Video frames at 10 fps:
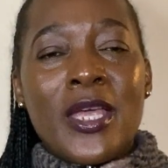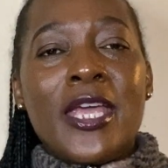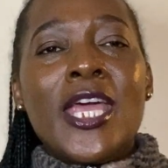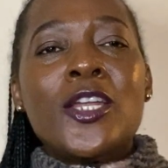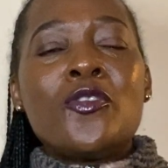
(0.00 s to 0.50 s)

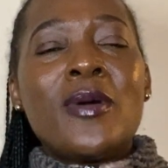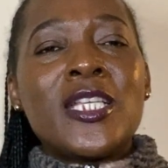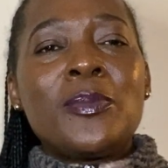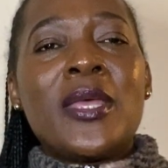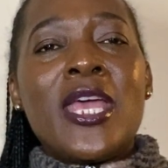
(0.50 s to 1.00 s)
And you must
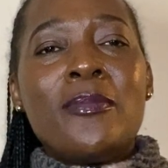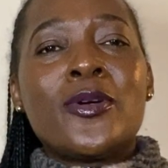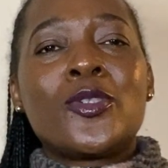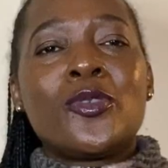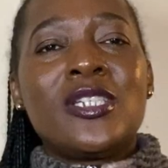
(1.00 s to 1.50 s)
be able
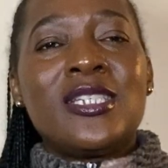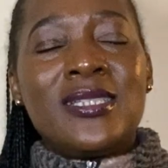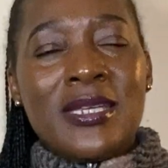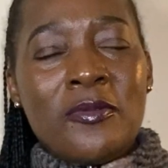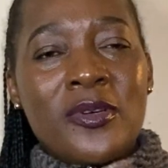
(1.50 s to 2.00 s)
to
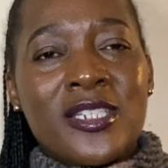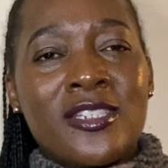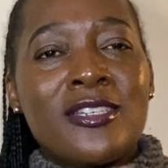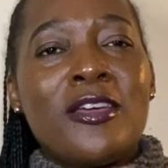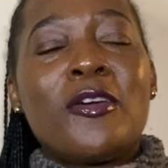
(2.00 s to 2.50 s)
distinguish
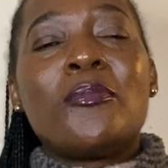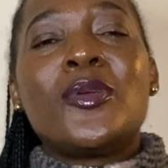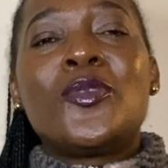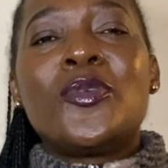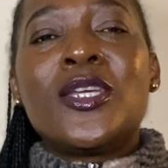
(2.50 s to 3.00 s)

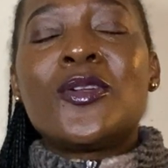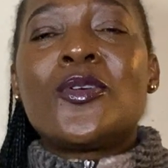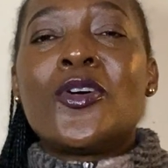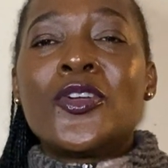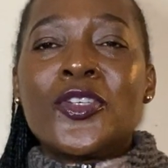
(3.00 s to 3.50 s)
between
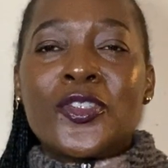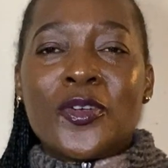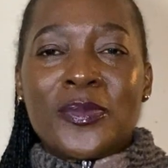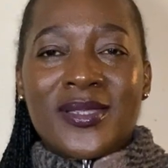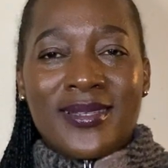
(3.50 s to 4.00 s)

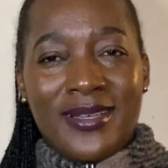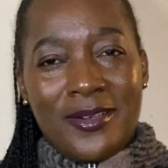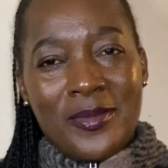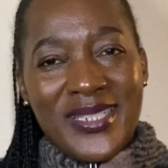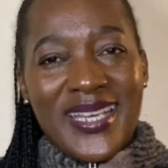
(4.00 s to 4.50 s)
gonosomes,
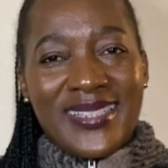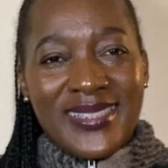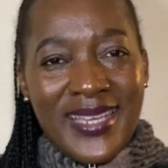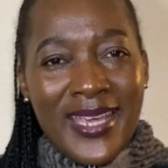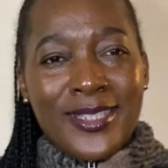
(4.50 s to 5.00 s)
which are
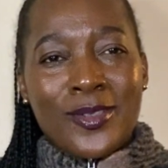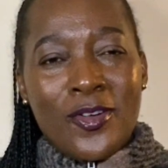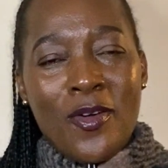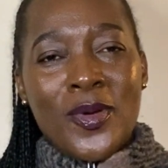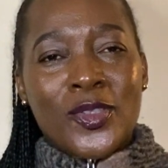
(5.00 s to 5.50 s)
sex
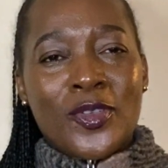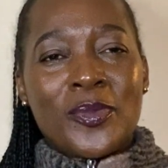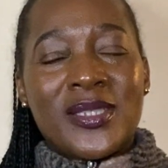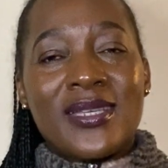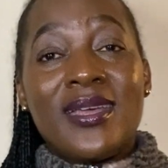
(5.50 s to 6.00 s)
chromosomes,
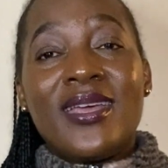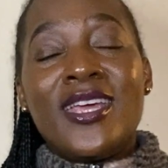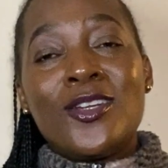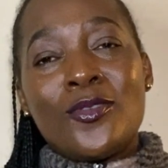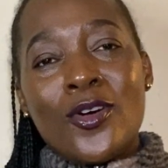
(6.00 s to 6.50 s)

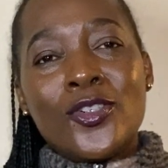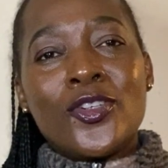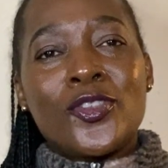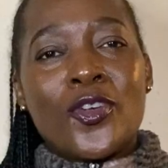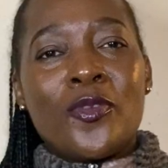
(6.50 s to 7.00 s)
and
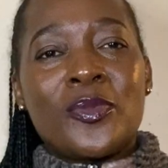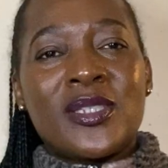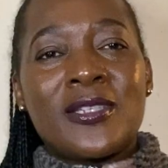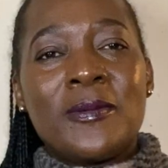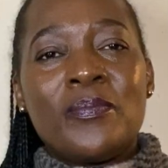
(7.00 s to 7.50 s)
autosomes
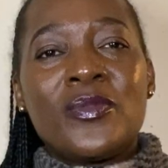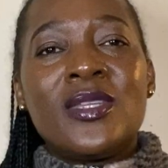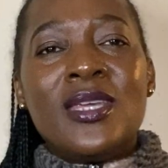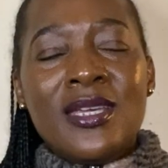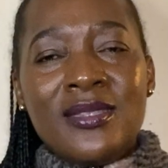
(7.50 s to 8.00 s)

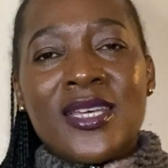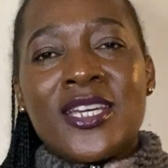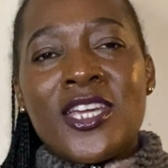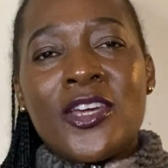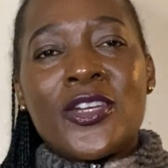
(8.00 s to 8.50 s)
in the
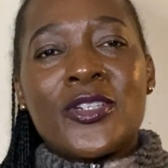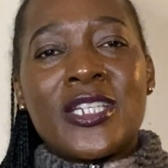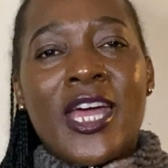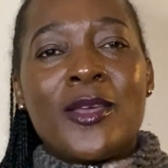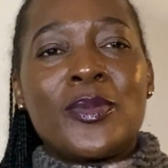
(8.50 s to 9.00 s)

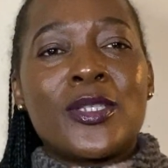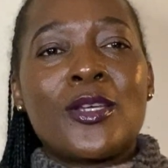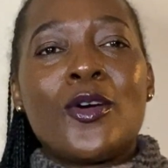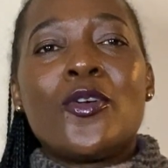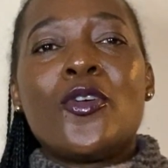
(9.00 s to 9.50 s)
karyotypes
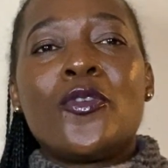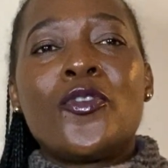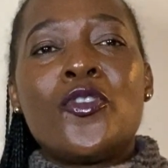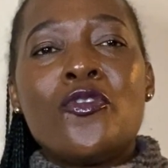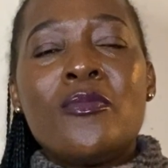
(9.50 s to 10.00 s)
of
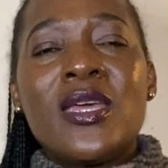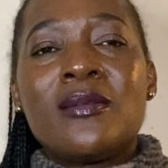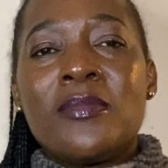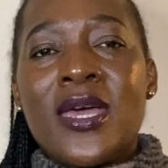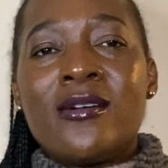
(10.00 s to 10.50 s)
human
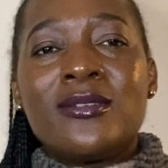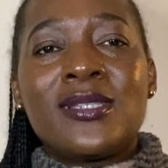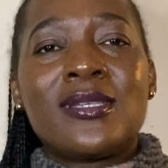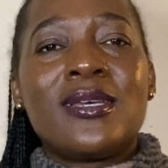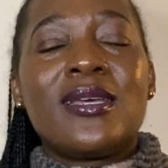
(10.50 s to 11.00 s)
males
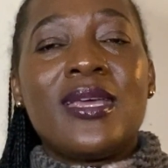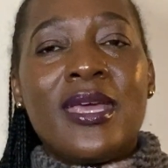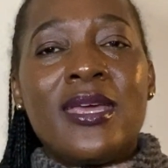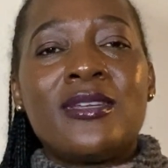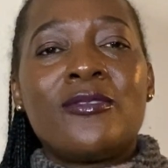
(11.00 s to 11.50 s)

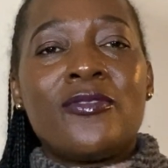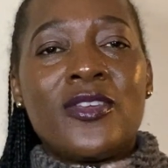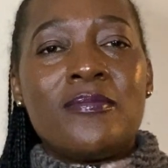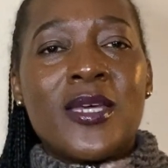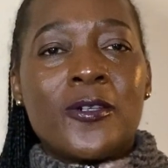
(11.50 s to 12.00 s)
and
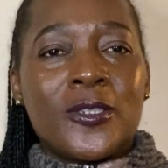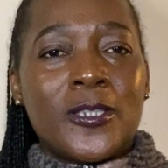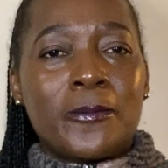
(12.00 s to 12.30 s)
females.